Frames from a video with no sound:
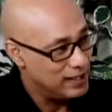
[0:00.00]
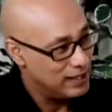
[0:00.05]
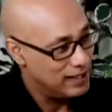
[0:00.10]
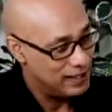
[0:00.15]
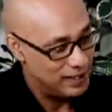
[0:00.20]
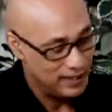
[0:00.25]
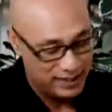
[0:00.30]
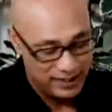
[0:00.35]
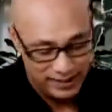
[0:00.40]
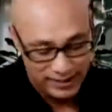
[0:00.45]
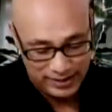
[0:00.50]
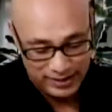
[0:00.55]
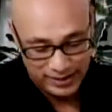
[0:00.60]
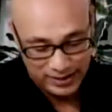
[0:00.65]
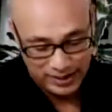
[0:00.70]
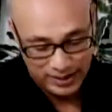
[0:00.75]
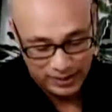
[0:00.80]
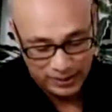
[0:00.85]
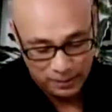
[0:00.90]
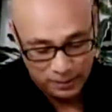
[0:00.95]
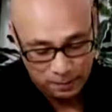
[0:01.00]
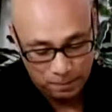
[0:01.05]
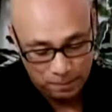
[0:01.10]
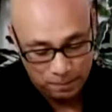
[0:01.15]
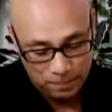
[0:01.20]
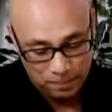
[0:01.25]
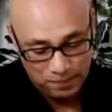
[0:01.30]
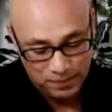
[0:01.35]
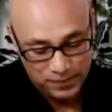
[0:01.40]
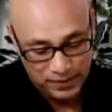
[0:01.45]
And
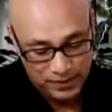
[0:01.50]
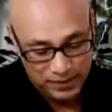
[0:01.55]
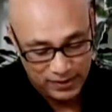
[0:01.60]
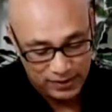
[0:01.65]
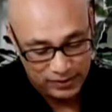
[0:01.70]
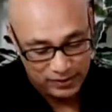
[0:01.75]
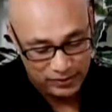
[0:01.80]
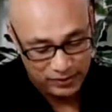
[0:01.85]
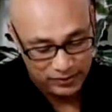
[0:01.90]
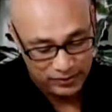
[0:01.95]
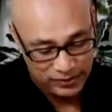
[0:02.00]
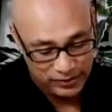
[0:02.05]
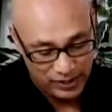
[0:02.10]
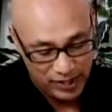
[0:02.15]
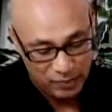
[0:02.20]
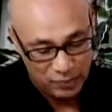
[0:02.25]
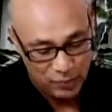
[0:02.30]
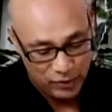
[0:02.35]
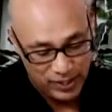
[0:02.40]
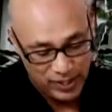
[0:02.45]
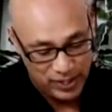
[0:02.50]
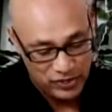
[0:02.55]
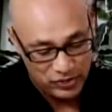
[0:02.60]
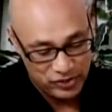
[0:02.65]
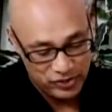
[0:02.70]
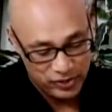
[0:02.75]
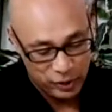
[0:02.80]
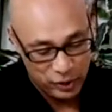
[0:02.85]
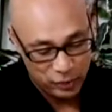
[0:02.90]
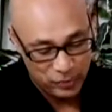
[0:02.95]
on some
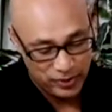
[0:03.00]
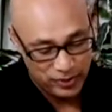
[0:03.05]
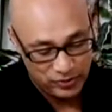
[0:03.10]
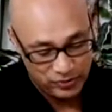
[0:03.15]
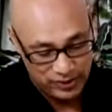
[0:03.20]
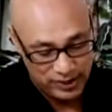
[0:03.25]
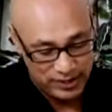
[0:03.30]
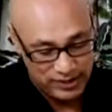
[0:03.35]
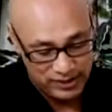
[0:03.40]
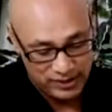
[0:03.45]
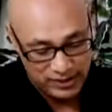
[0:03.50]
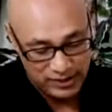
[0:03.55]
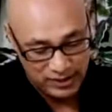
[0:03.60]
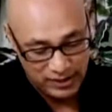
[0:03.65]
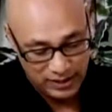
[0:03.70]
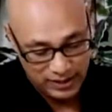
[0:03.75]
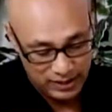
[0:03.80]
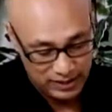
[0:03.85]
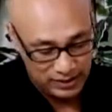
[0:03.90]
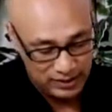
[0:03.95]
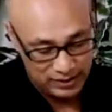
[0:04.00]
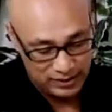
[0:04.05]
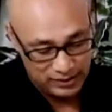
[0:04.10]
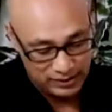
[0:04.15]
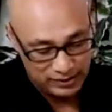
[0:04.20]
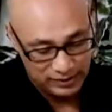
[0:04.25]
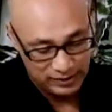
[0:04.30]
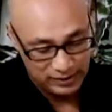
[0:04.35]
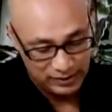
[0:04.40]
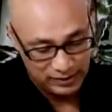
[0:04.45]
occasion, human rights
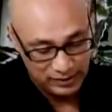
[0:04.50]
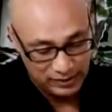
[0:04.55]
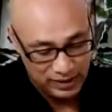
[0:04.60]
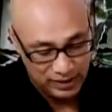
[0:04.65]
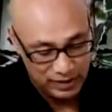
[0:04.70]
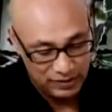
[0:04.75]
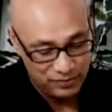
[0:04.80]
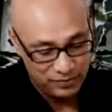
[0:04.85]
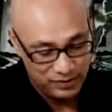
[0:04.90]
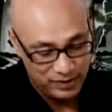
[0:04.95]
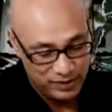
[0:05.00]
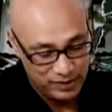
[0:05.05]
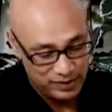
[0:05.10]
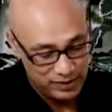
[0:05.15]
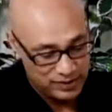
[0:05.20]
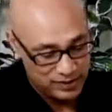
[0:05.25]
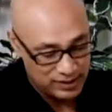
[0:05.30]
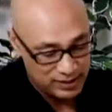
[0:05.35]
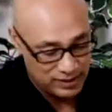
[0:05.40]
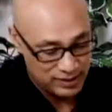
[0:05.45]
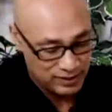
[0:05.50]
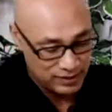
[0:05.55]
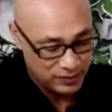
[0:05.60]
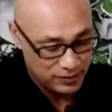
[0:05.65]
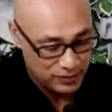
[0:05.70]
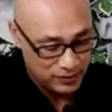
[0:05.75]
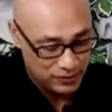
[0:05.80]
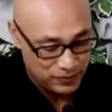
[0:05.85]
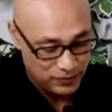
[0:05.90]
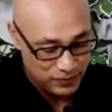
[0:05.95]
advocates
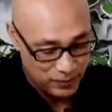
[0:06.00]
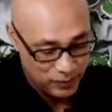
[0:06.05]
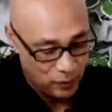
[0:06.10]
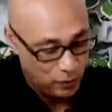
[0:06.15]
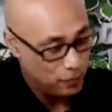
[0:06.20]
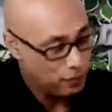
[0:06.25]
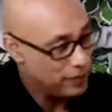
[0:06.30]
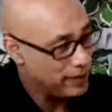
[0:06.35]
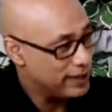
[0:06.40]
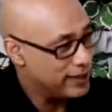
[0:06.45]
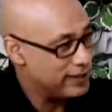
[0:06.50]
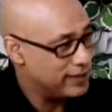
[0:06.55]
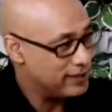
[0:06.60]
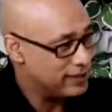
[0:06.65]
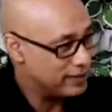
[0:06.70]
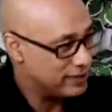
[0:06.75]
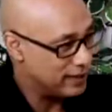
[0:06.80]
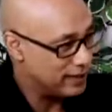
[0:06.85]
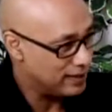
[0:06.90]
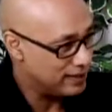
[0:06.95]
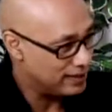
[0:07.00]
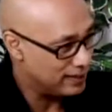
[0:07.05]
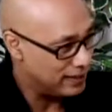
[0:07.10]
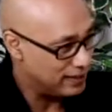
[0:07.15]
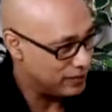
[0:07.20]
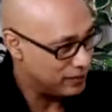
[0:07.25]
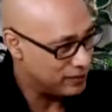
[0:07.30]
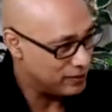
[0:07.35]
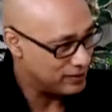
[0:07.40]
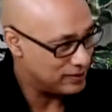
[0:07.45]
were complaining that
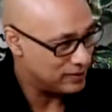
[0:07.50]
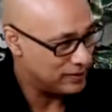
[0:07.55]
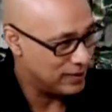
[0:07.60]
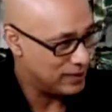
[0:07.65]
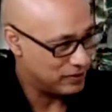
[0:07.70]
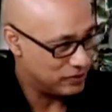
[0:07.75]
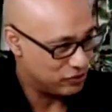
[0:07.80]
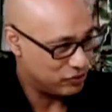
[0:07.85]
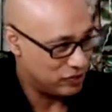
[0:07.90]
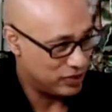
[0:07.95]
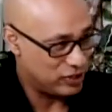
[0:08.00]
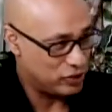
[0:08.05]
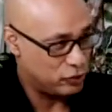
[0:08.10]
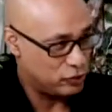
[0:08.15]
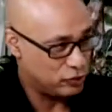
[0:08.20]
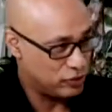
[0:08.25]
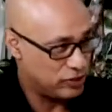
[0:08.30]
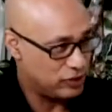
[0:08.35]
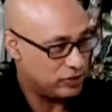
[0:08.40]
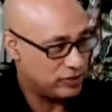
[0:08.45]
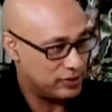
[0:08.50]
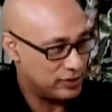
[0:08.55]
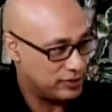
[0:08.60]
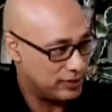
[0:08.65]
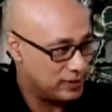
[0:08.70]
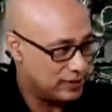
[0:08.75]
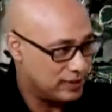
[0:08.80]
there was extrajudicial